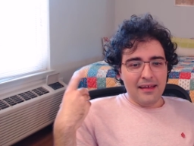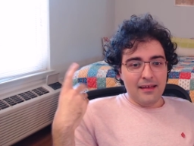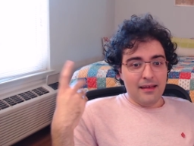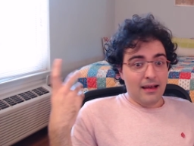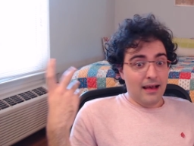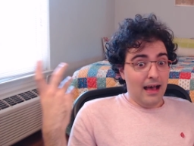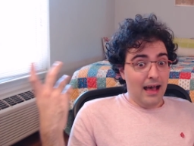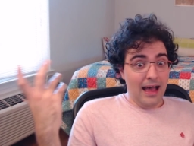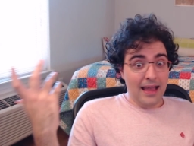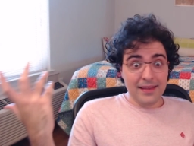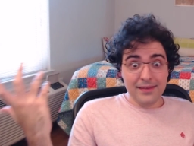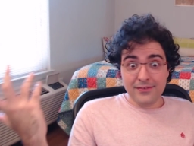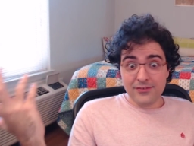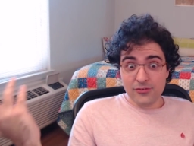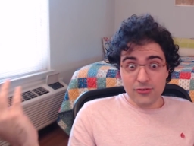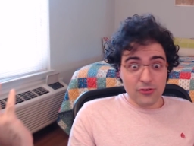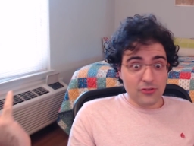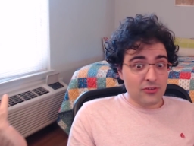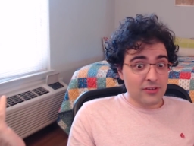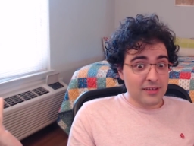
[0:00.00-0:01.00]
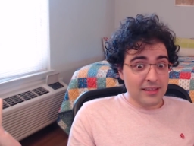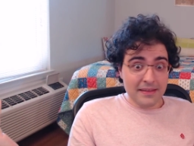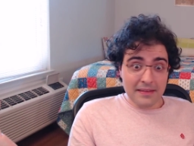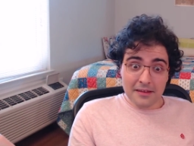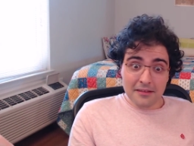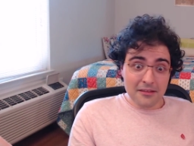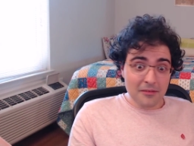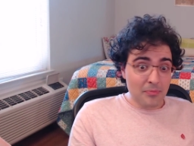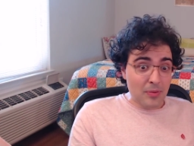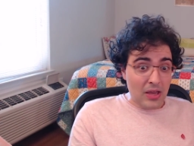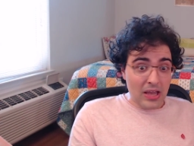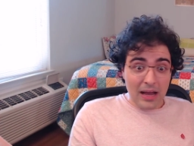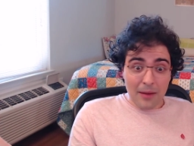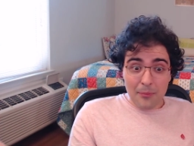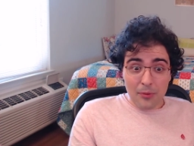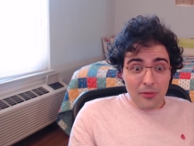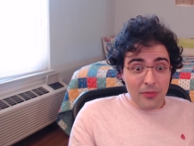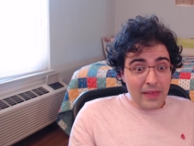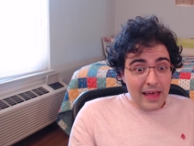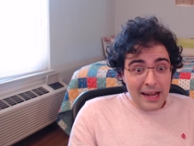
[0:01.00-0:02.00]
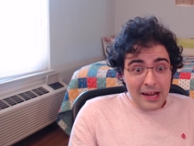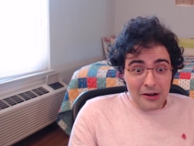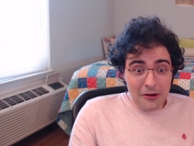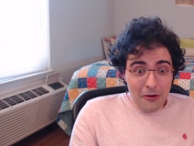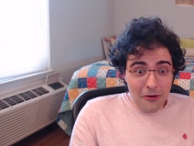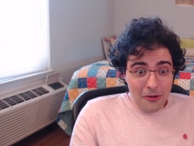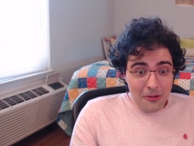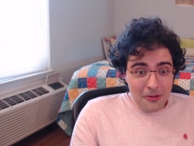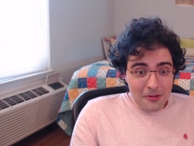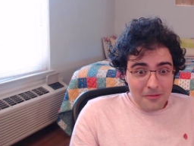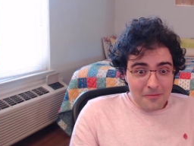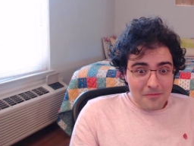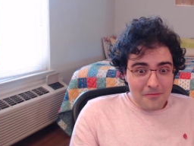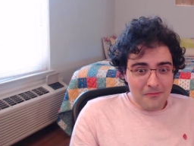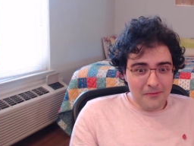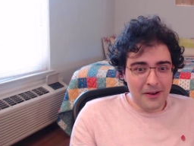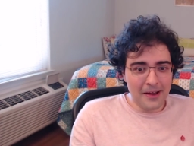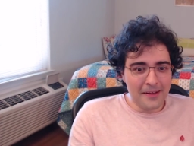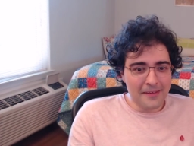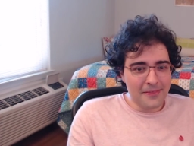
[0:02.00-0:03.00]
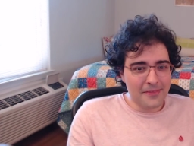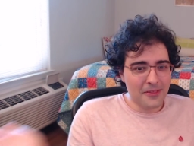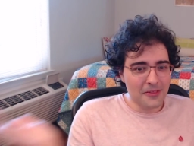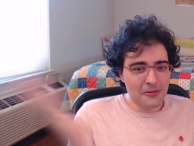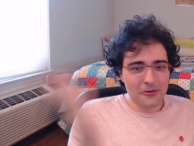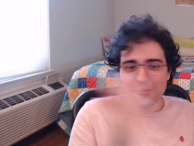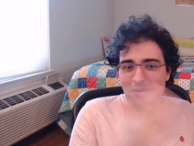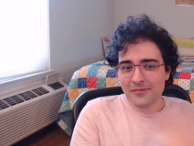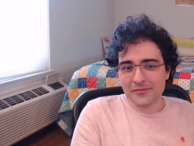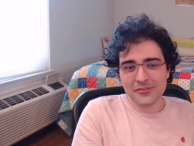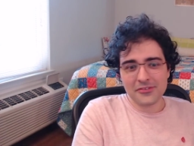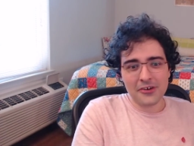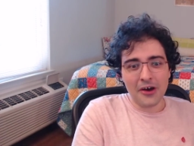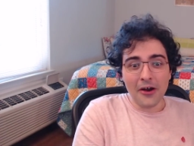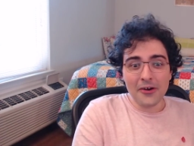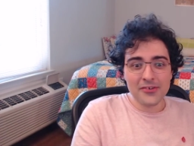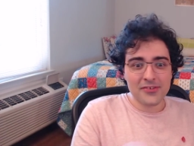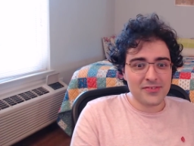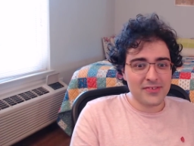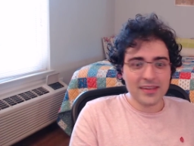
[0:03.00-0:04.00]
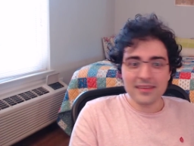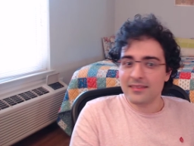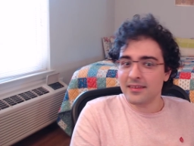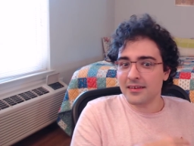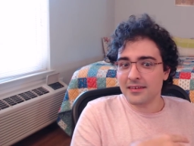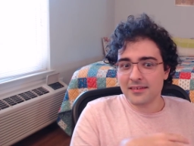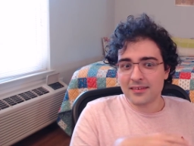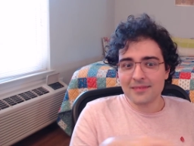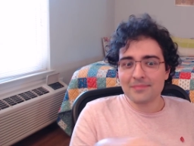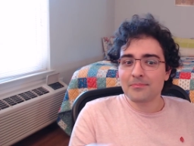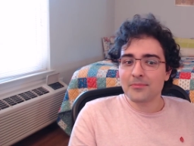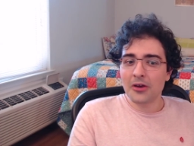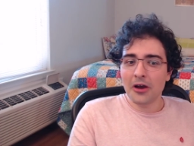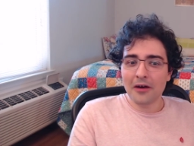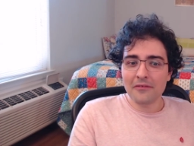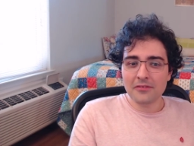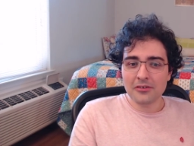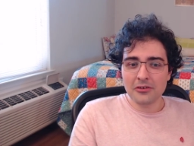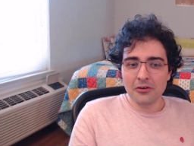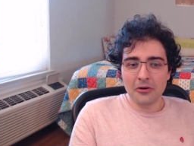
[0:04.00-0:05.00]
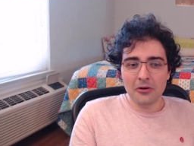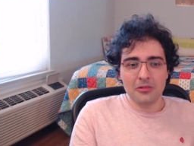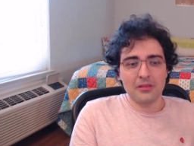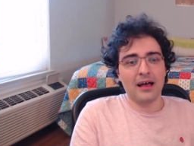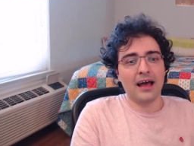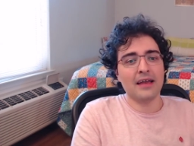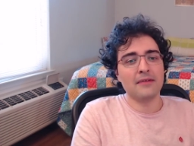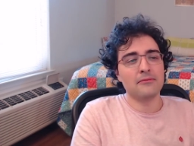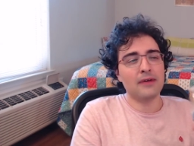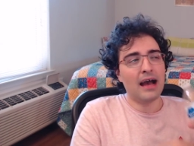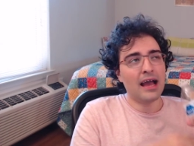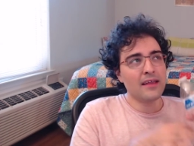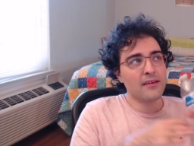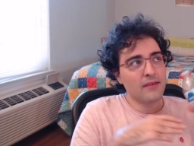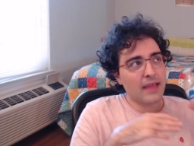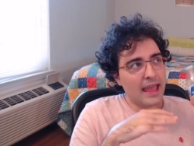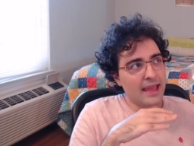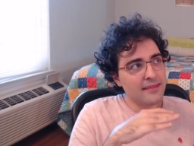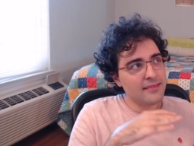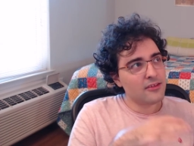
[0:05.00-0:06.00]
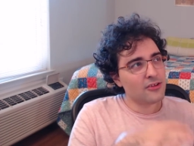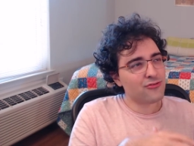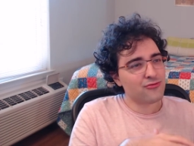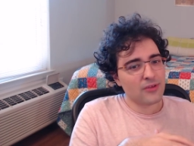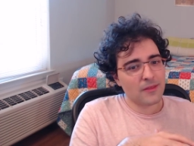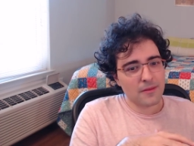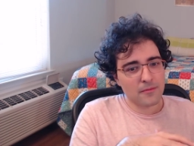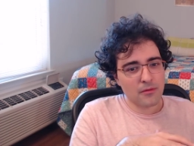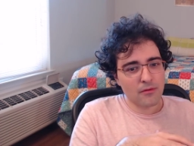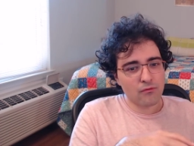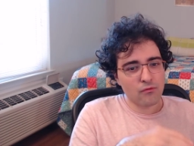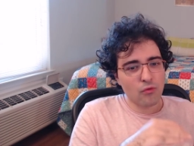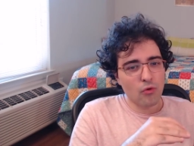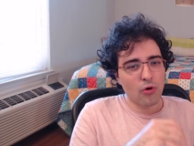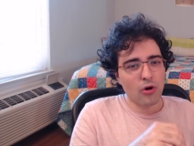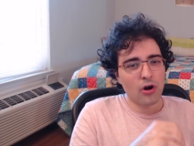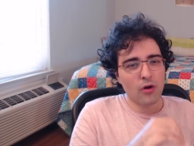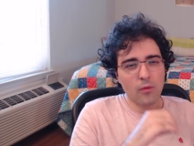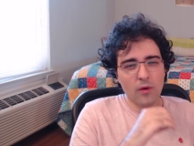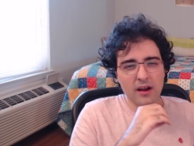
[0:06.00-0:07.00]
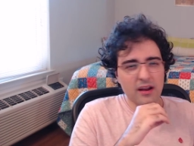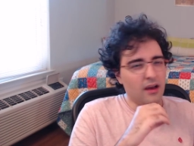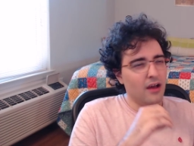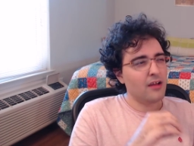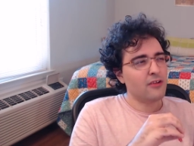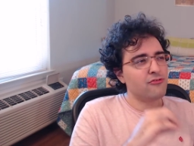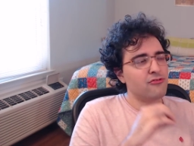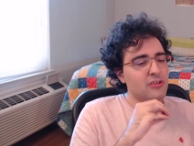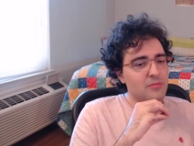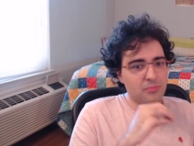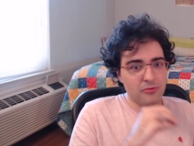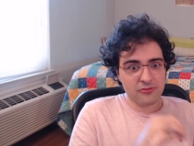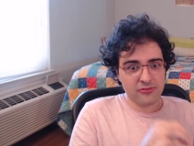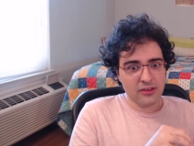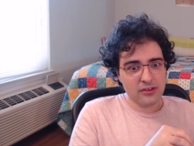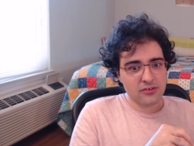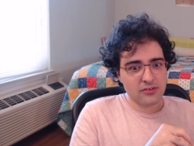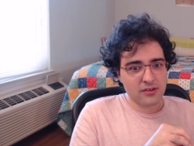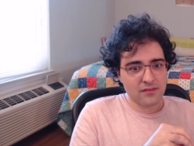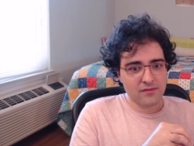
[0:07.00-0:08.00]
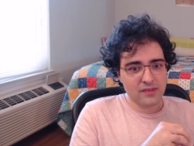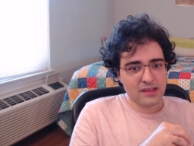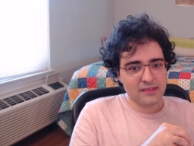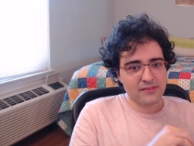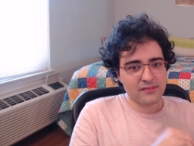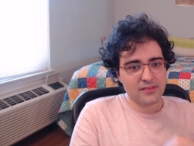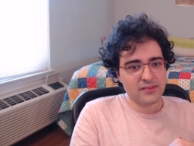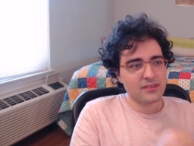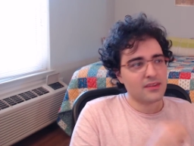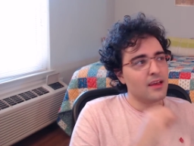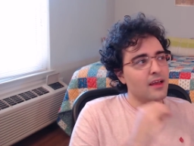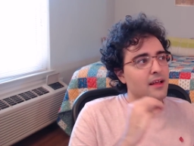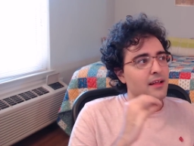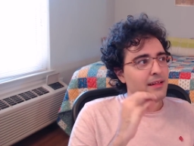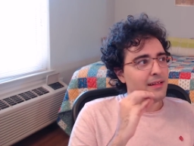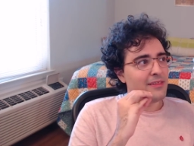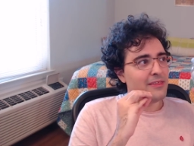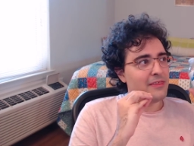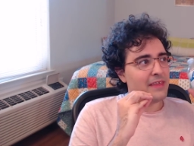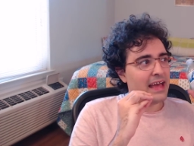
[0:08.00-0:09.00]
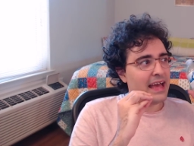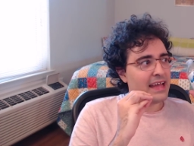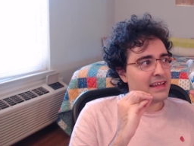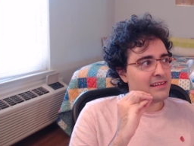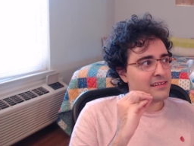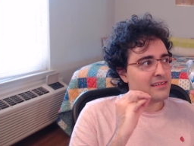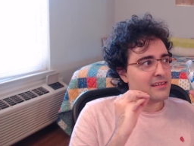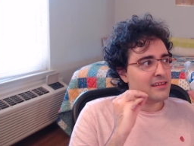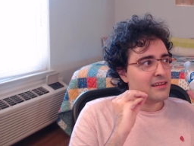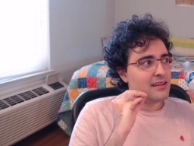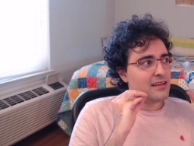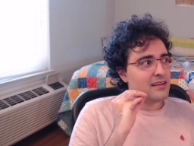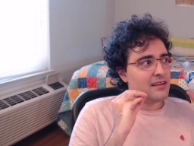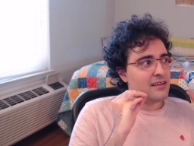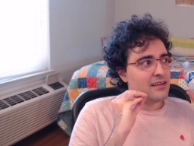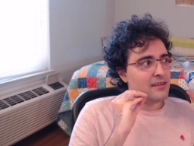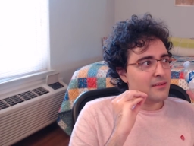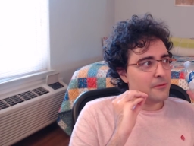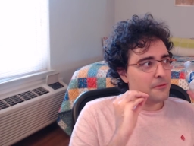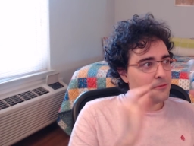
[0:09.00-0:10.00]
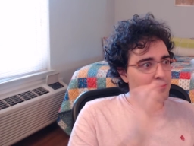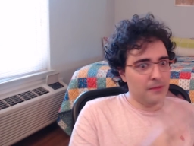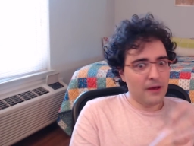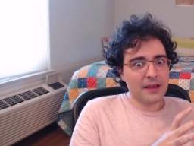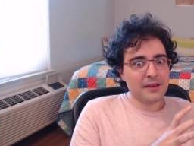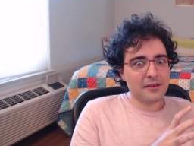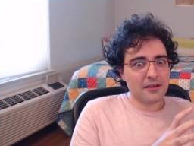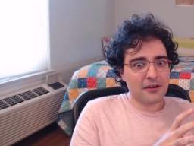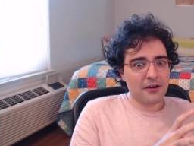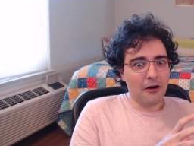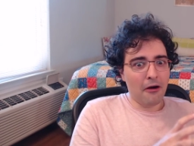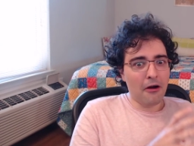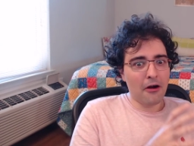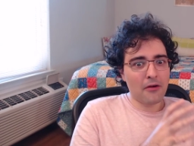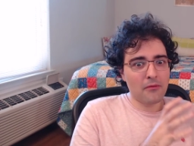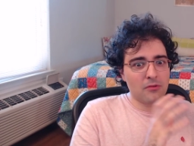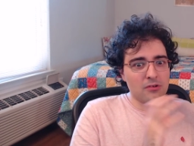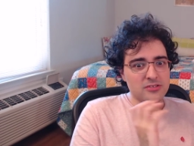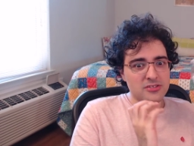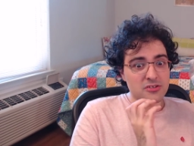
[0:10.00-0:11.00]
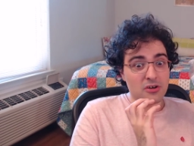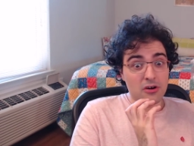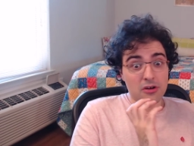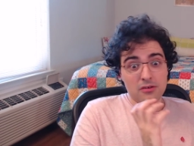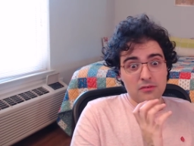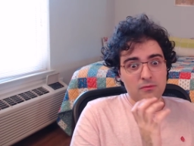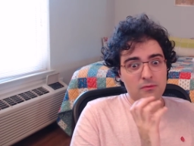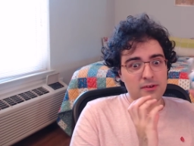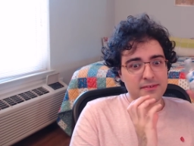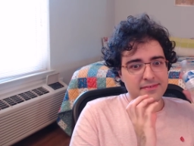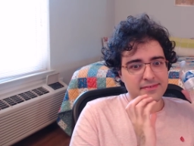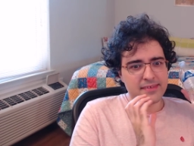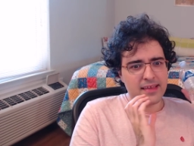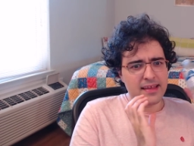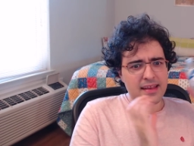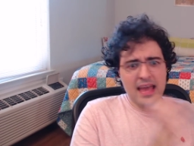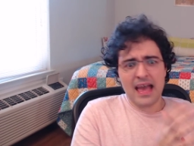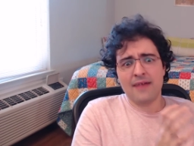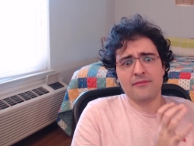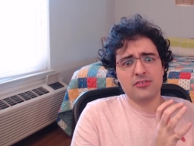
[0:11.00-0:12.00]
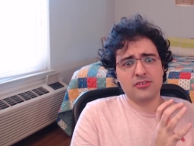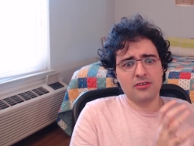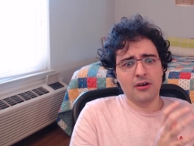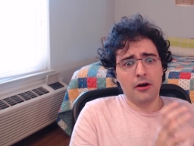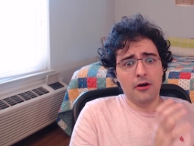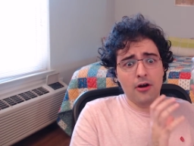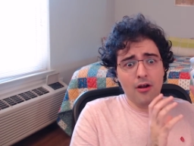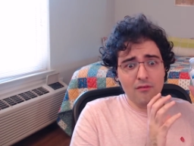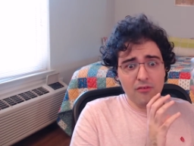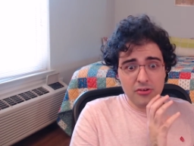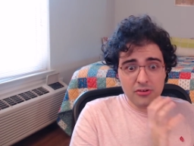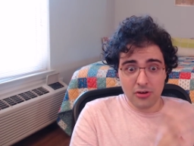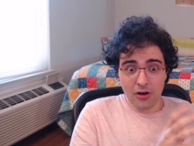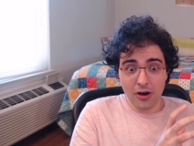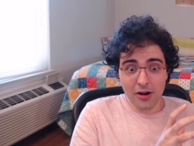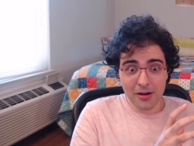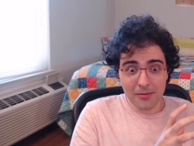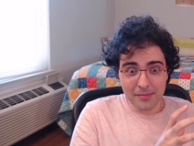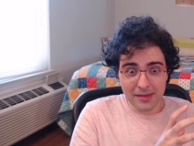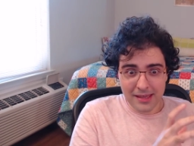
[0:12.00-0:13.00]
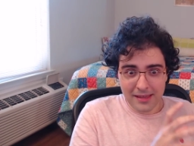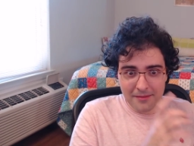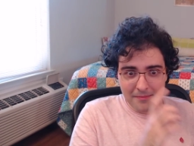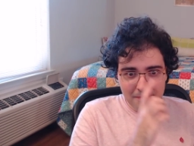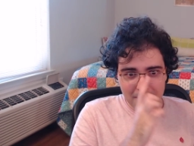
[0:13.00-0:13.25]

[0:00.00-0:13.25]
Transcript: I certainly didn't pick up on that at all. The Lord of Scars thing didn't tip me off at all. I ended Rhythm of War 100% convinced that Thaidakar was an avatar of autonomy.